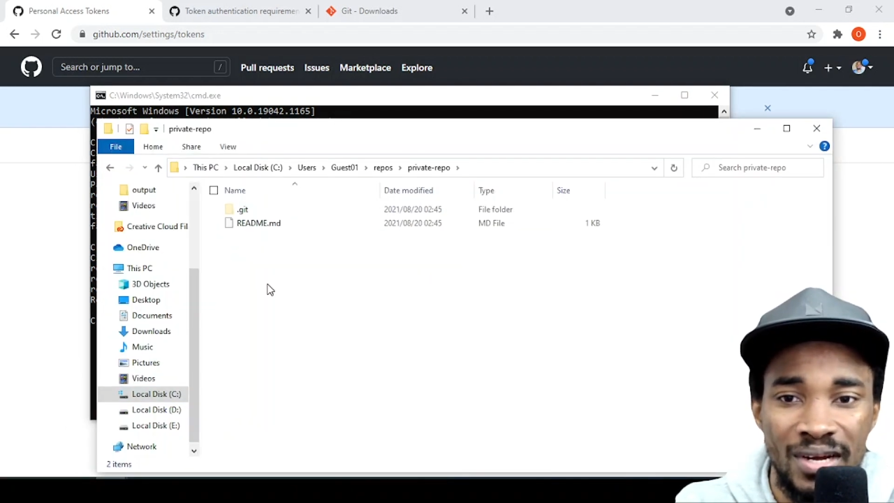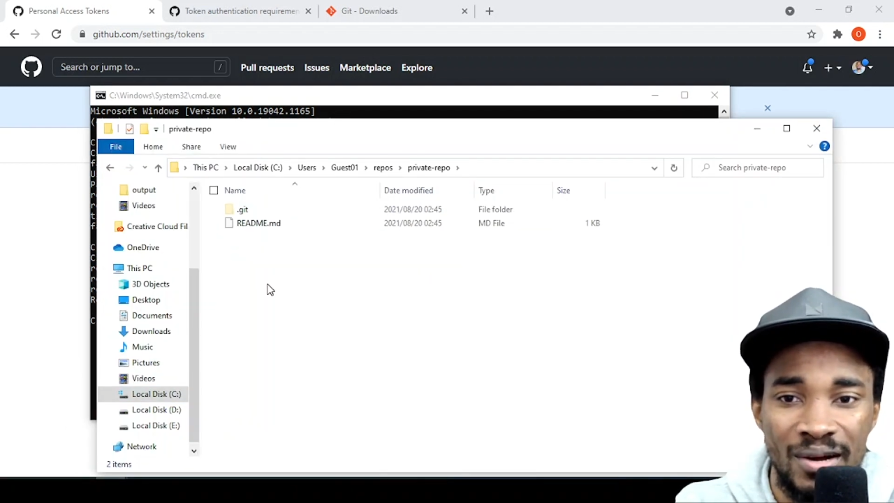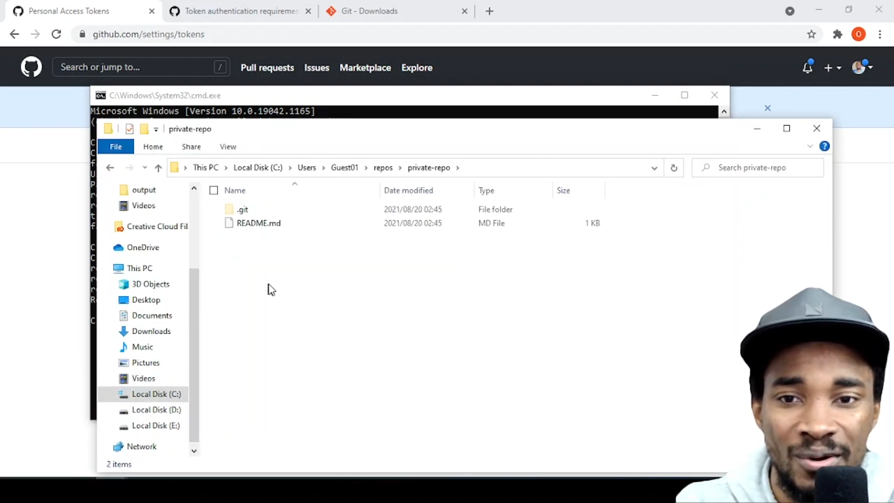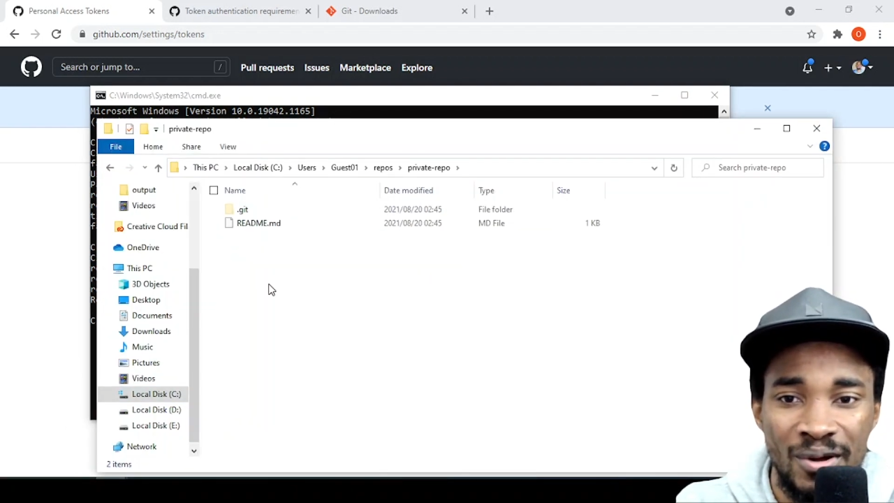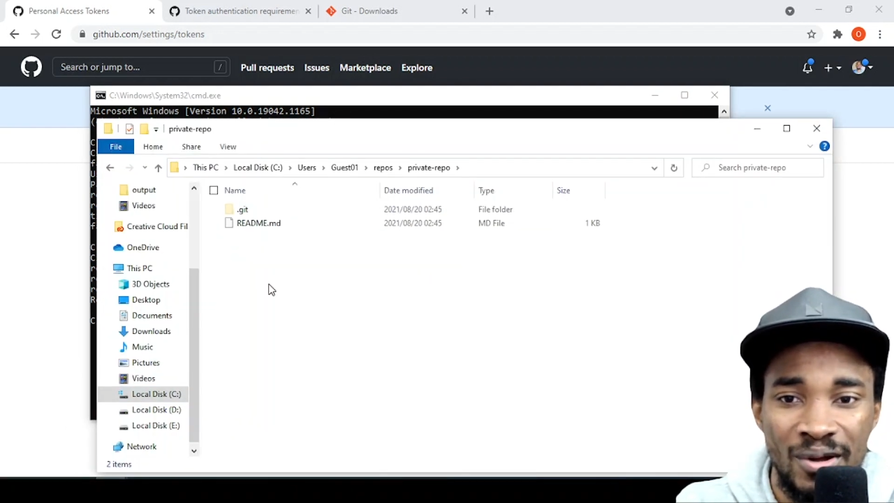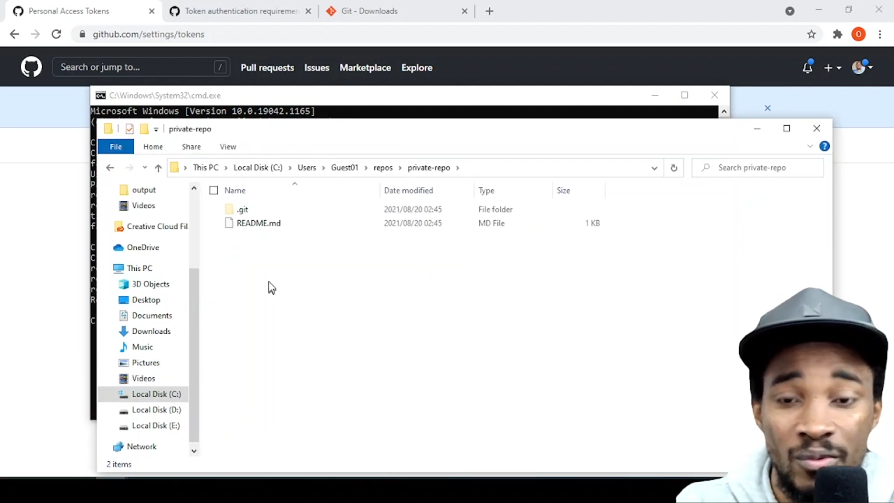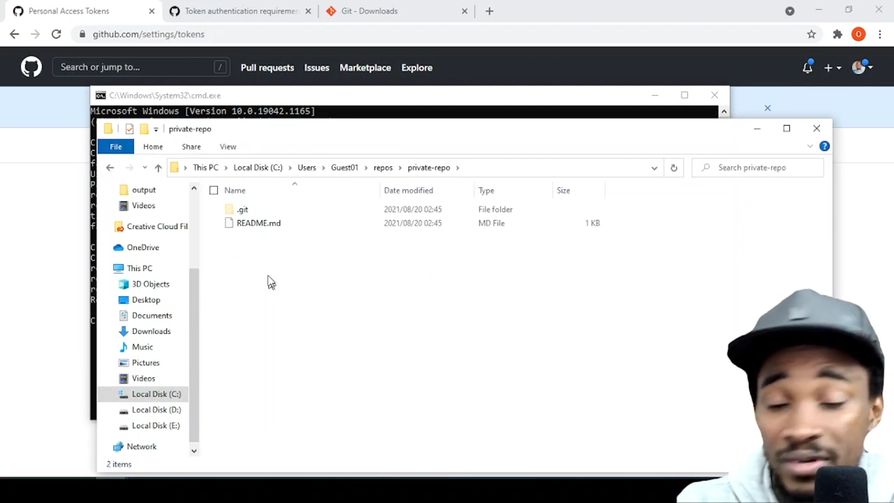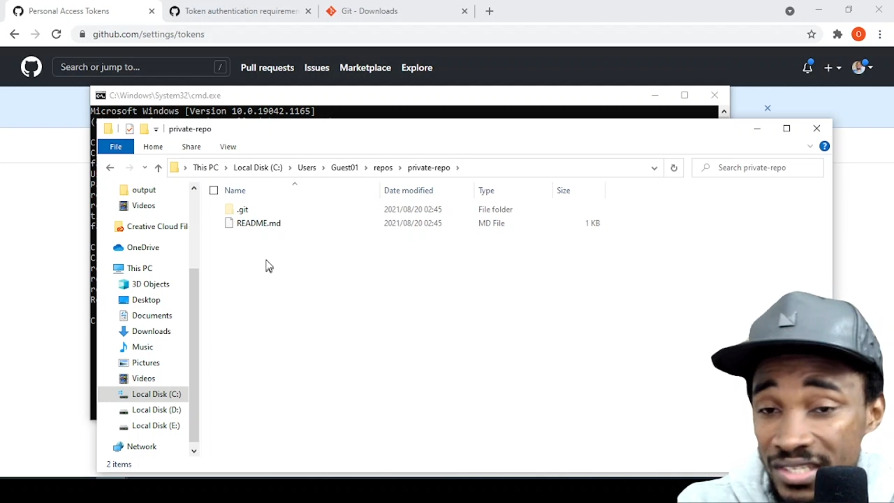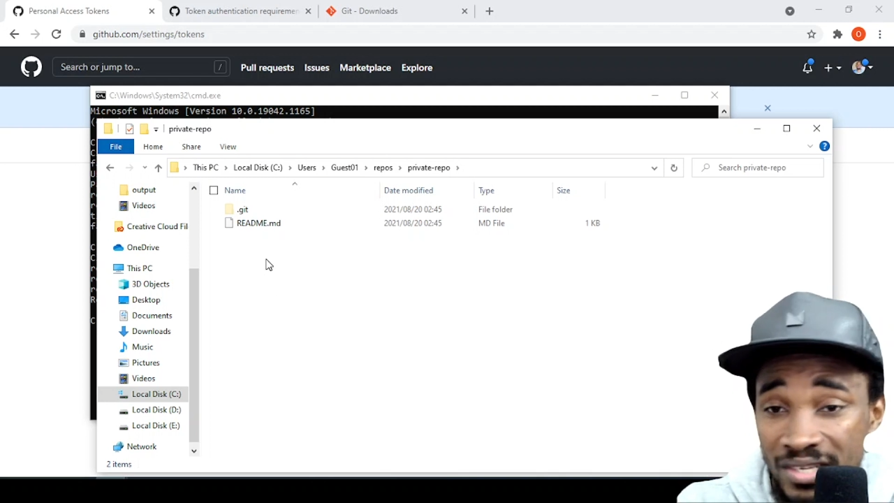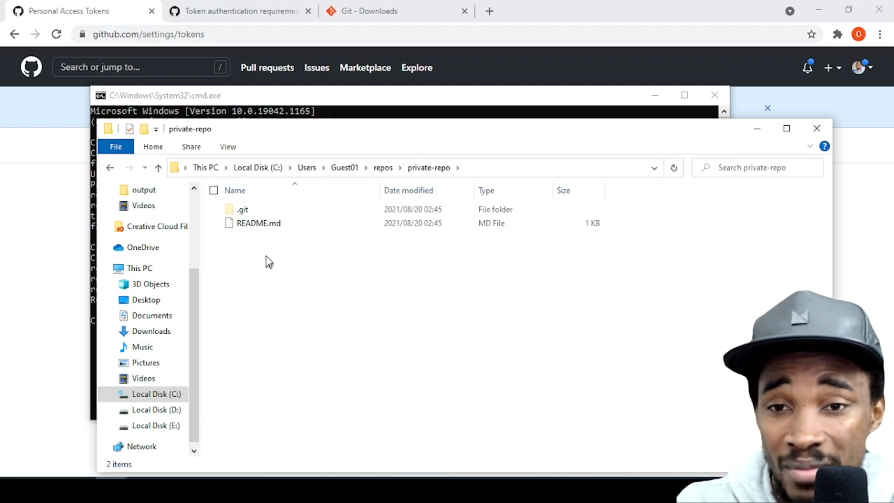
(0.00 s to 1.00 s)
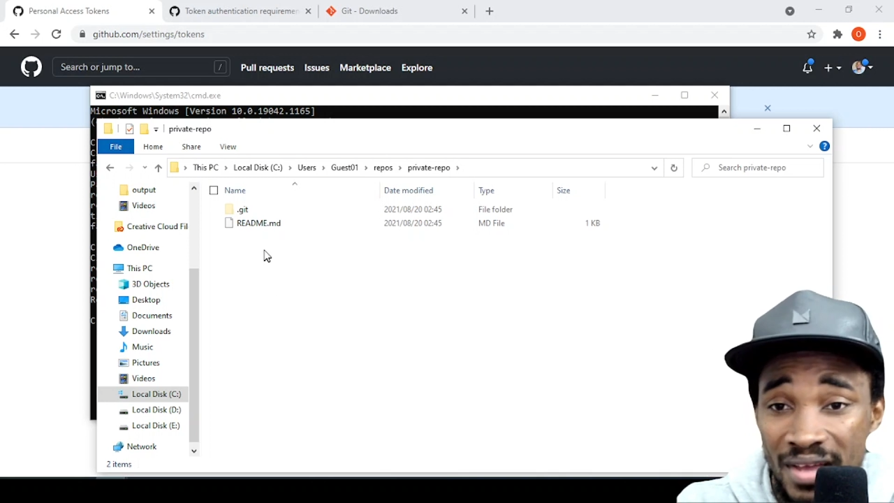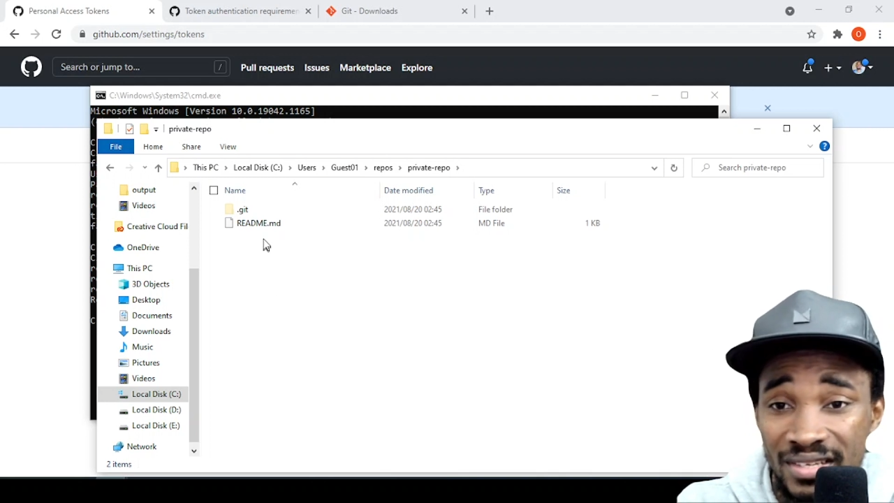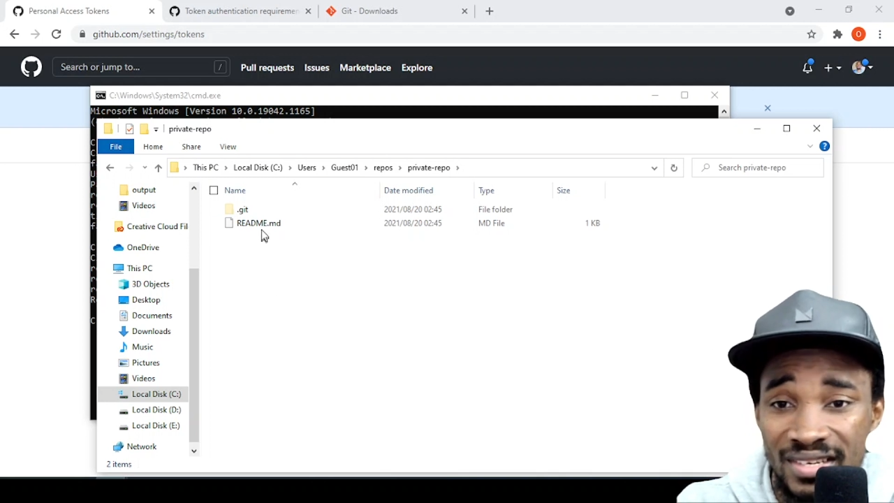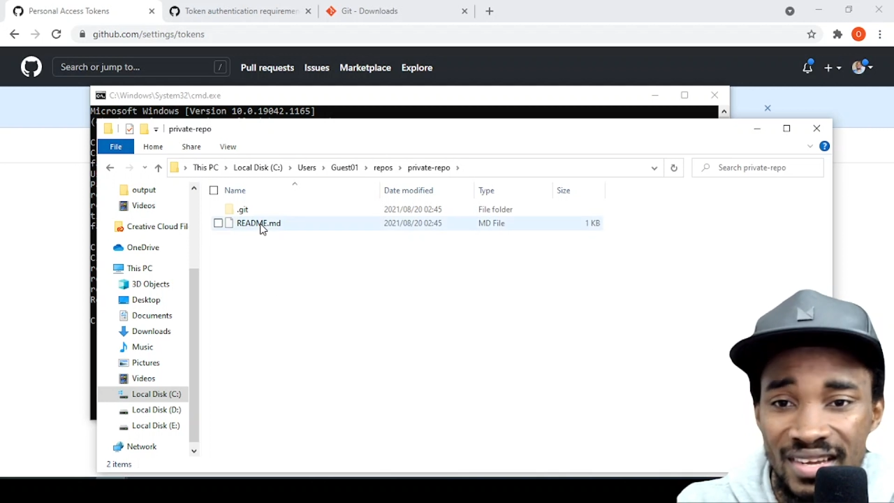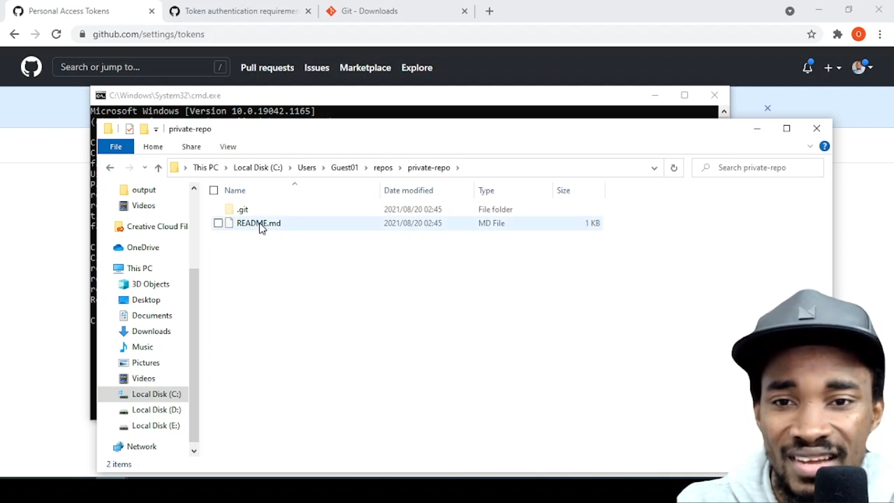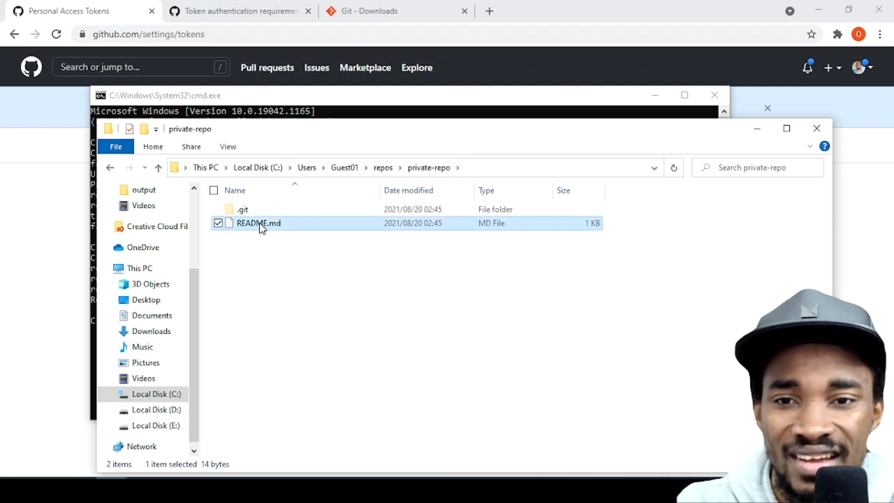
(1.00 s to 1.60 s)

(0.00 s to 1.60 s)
now, which is amazing.